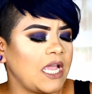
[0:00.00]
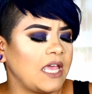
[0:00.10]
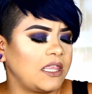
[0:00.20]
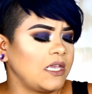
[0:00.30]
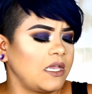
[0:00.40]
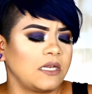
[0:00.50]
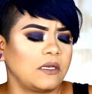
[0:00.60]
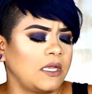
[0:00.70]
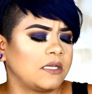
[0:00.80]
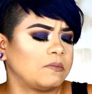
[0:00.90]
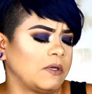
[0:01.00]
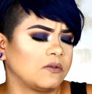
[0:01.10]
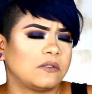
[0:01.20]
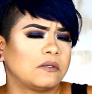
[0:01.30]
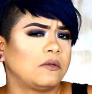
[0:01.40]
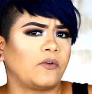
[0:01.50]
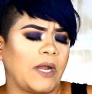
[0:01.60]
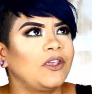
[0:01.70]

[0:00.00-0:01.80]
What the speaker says: I think it smells great.